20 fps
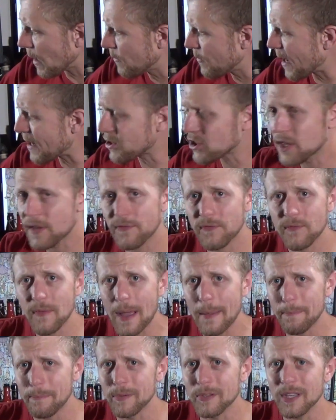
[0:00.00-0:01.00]
It's actually,
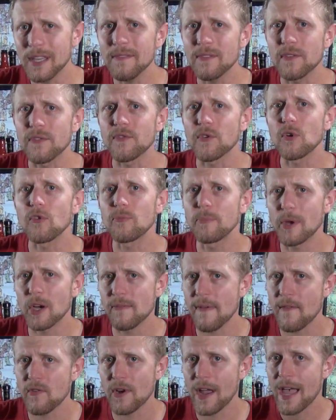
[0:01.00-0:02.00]
I believe, the first beer
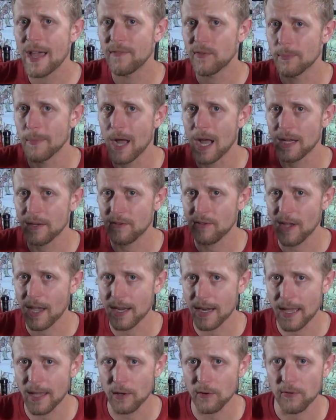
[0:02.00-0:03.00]
I've ever had from Odd
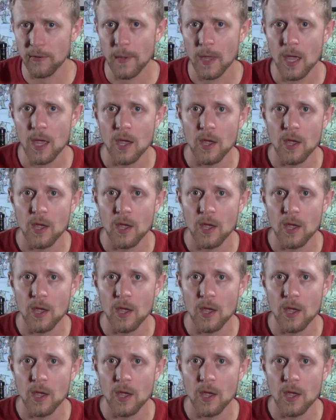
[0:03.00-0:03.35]
Side Ales,